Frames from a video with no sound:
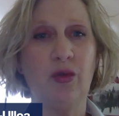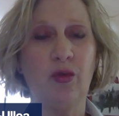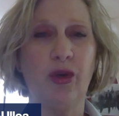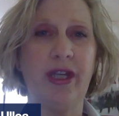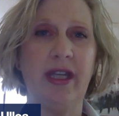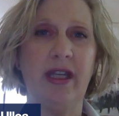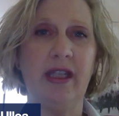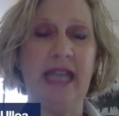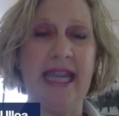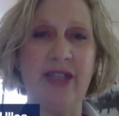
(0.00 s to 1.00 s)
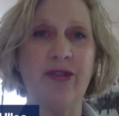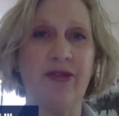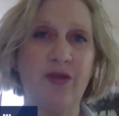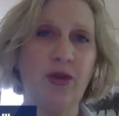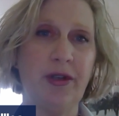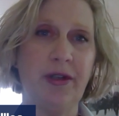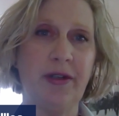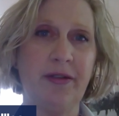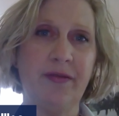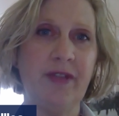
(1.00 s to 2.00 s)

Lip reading: working 8 to 4,